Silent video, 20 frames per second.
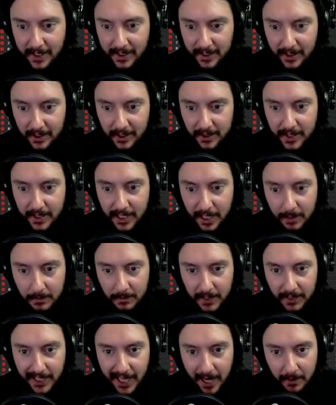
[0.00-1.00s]
Good thing I'm
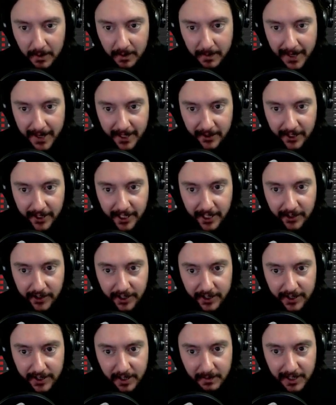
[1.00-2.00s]
cameraman right here,
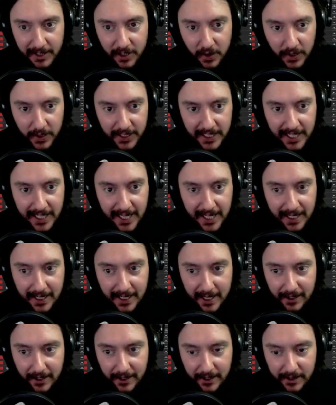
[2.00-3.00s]
else I'd be totally dead
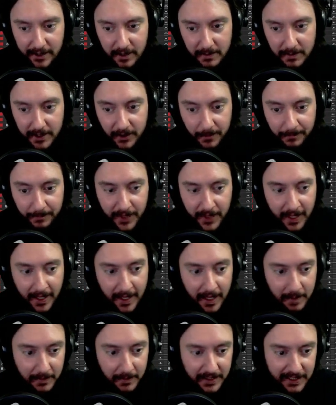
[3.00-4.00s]
out here in the middle.
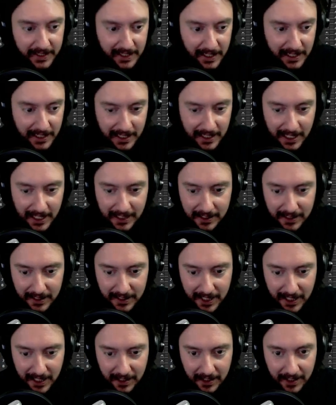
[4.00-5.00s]
But see, let's
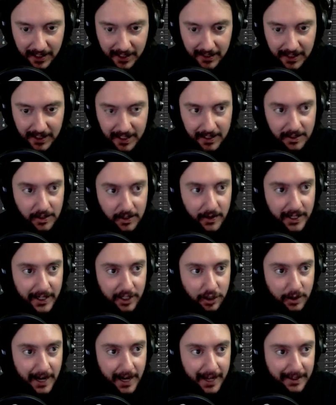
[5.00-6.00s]
take a look at this. So I
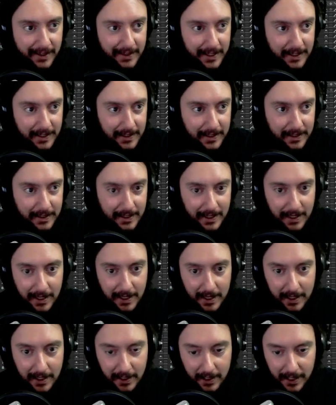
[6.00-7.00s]
tracked this
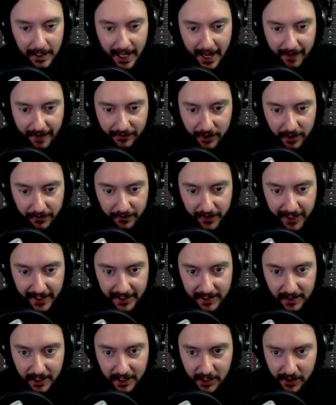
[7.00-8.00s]
in After Effects,
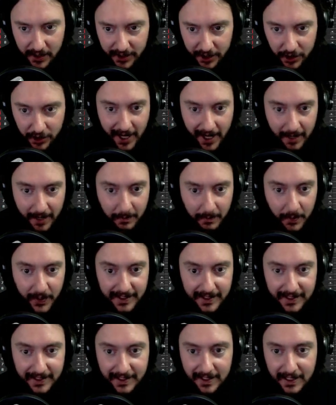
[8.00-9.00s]
and look at all the track
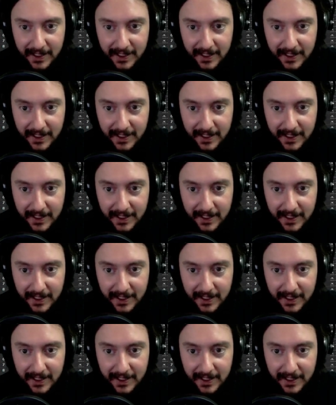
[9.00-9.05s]
points.